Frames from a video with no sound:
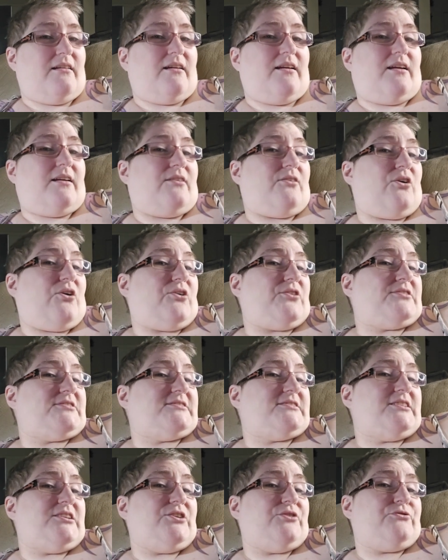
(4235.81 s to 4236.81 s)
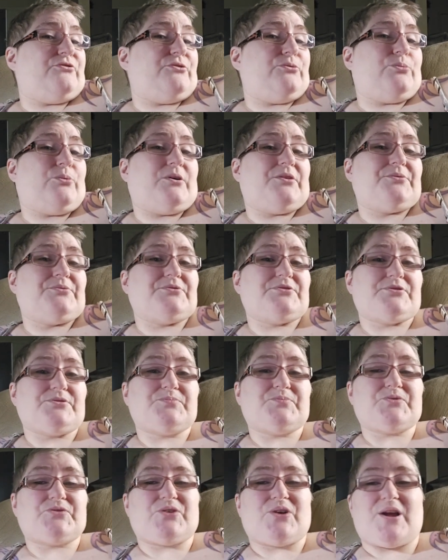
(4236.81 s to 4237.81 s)
And honestly, if you want to
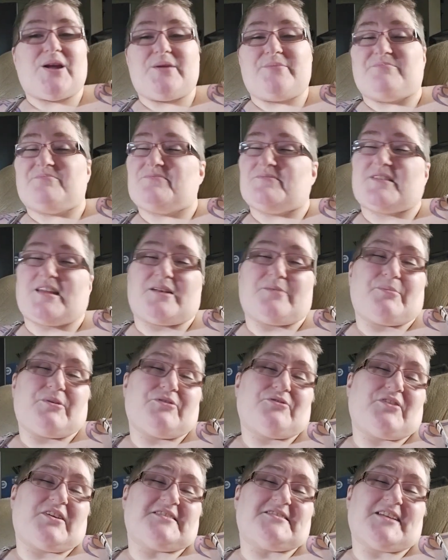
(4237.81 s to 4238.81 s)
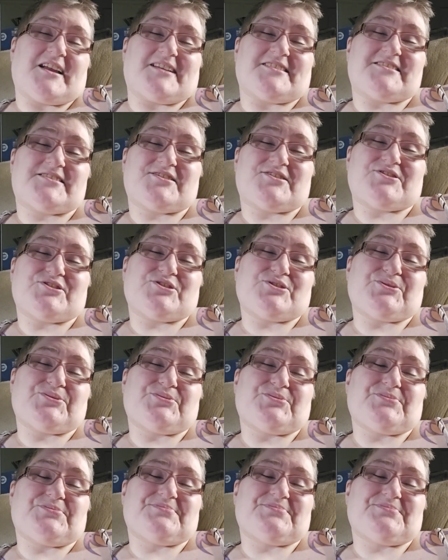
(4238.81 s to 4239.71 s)
subscribe, that'd be fantastic too.